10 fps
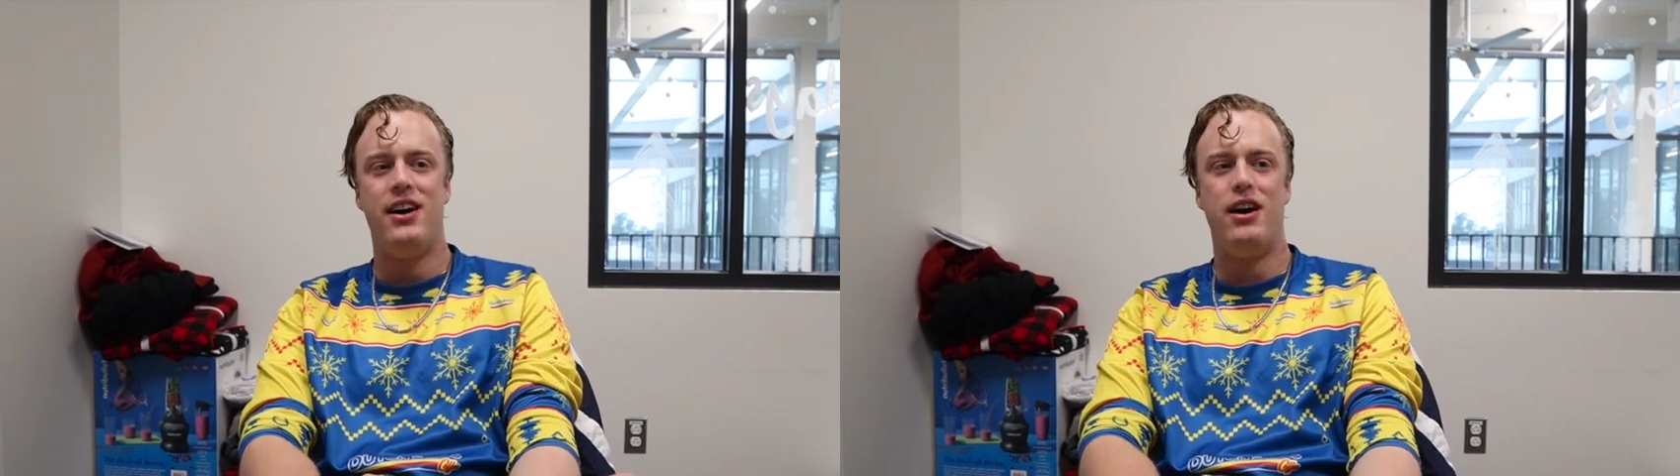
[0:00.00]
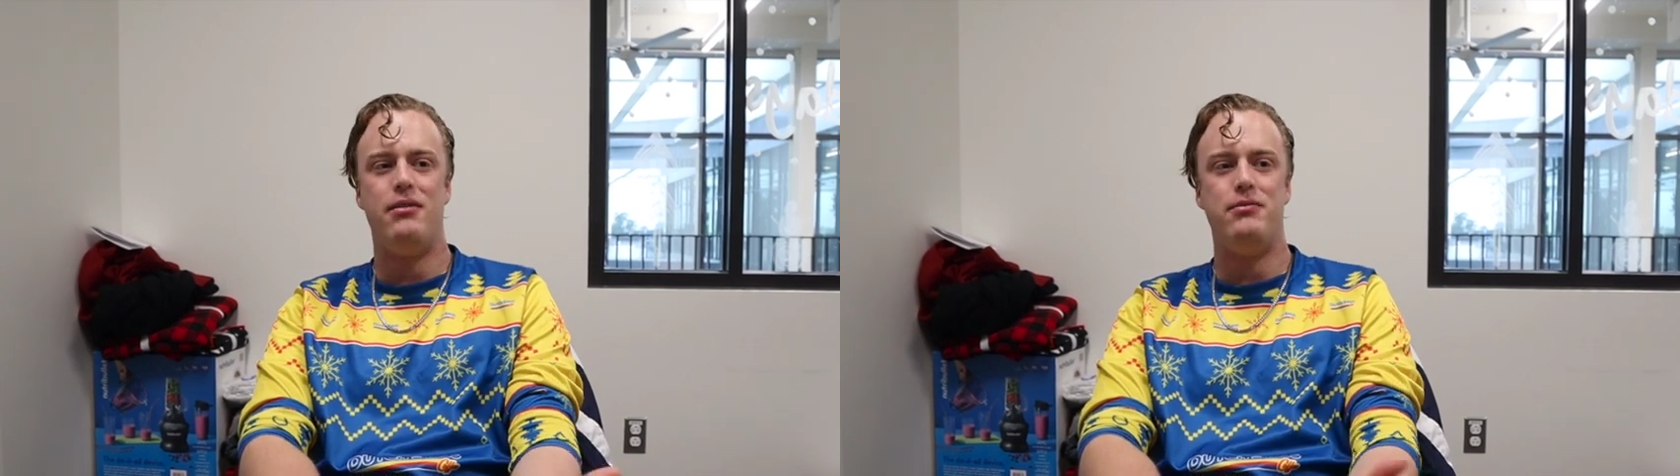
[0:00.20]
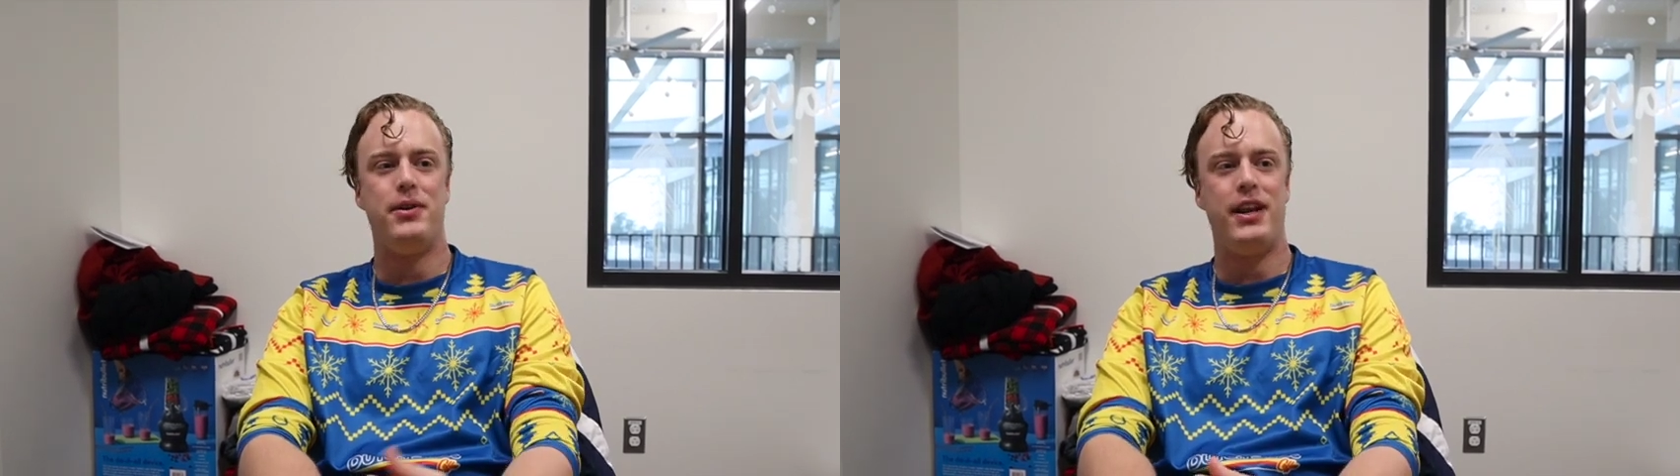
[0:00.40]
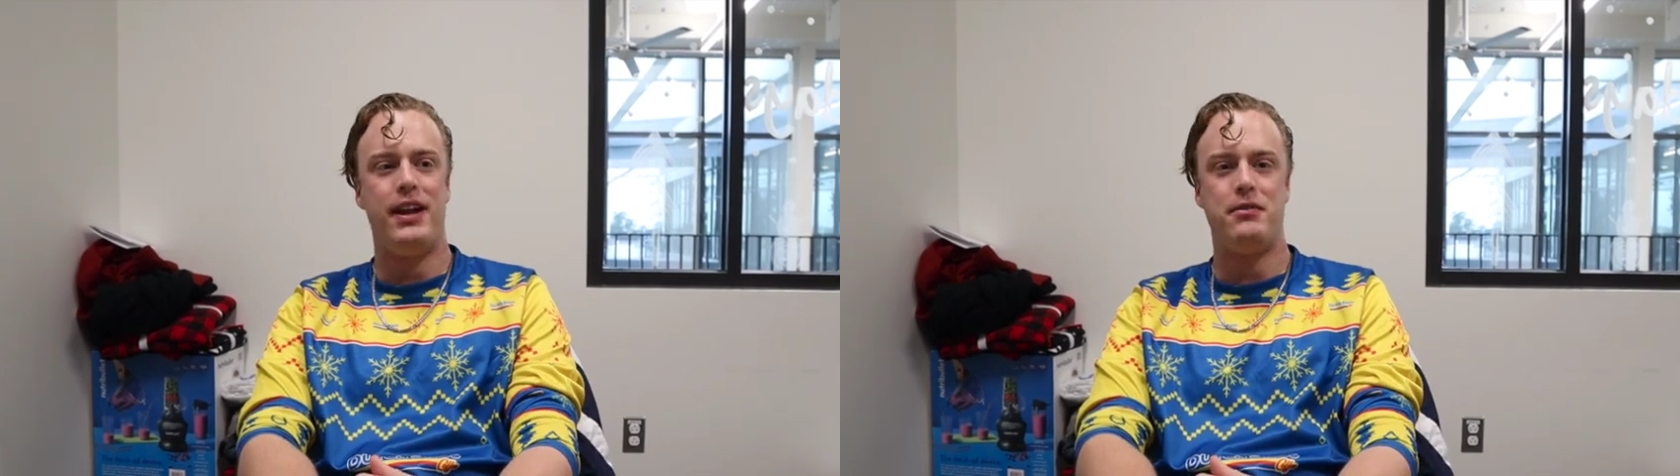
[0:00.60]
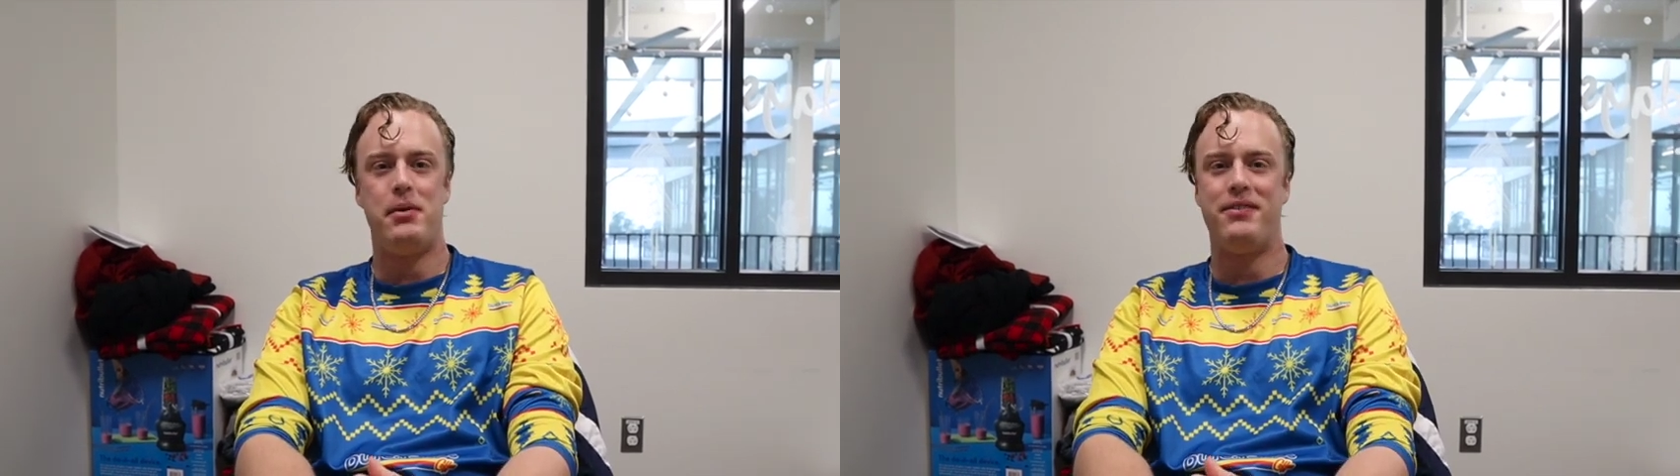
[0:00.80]
Knowing that I
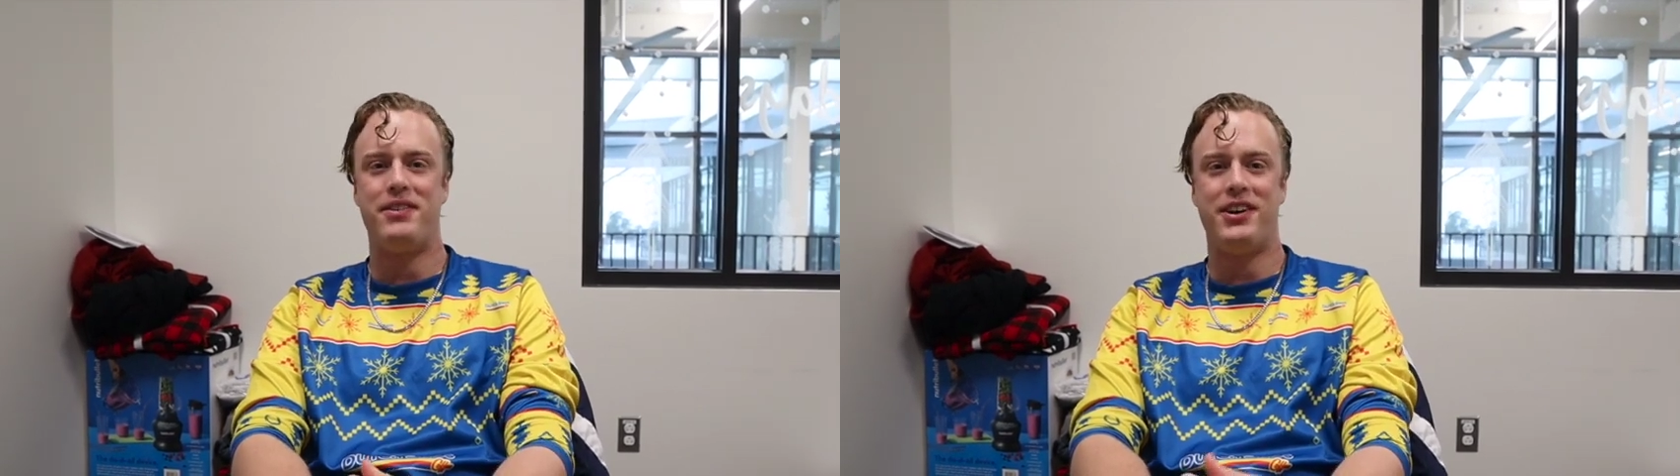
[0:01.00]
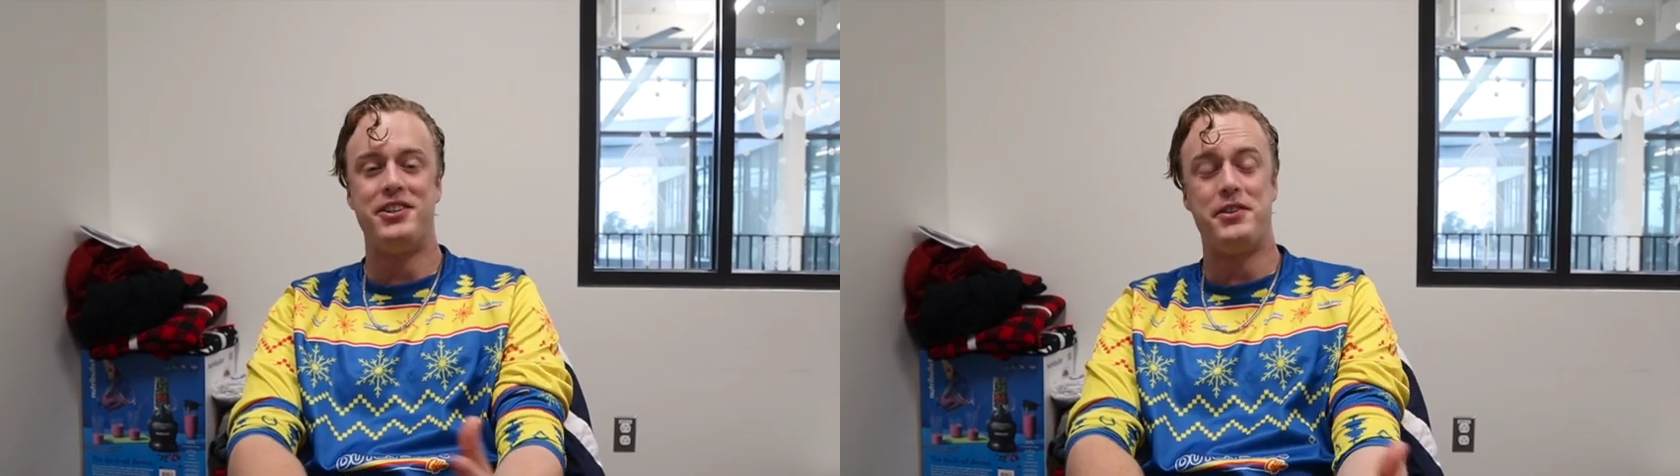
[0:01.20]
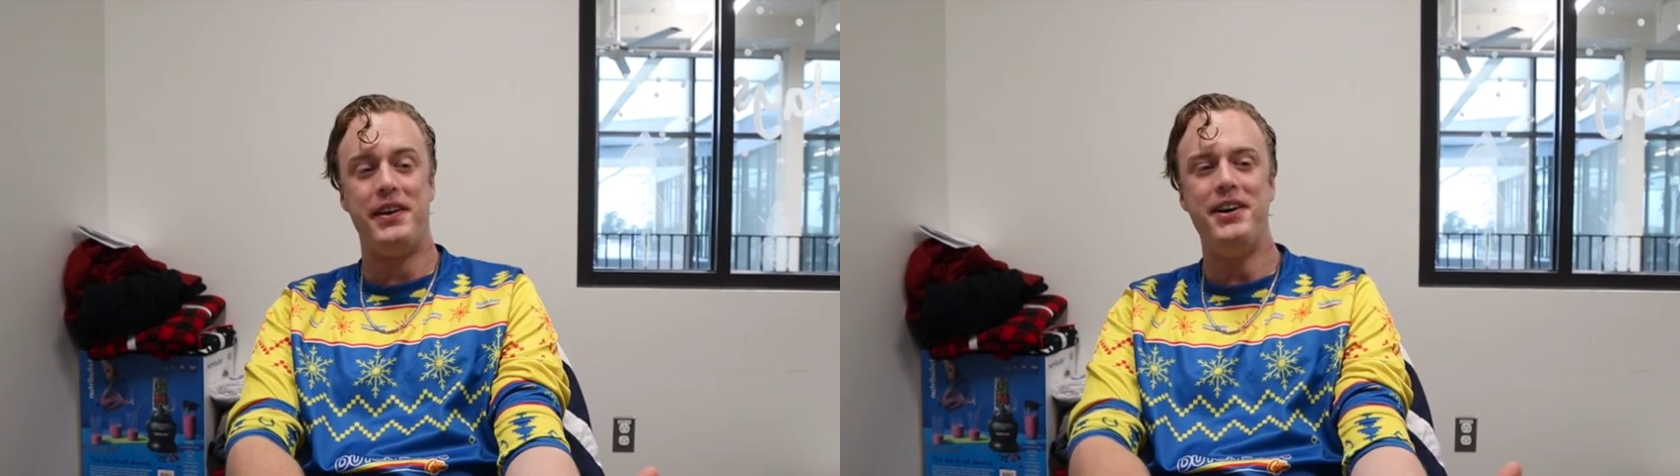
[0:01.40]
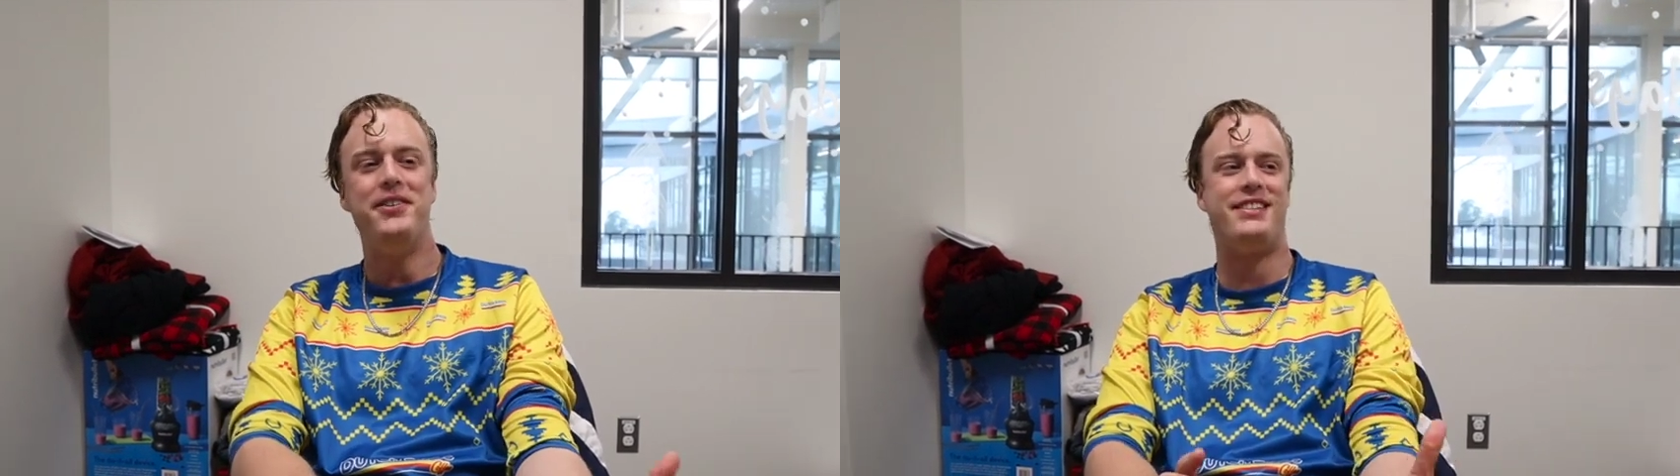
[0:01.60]
have to pay for college, I'm like, oh,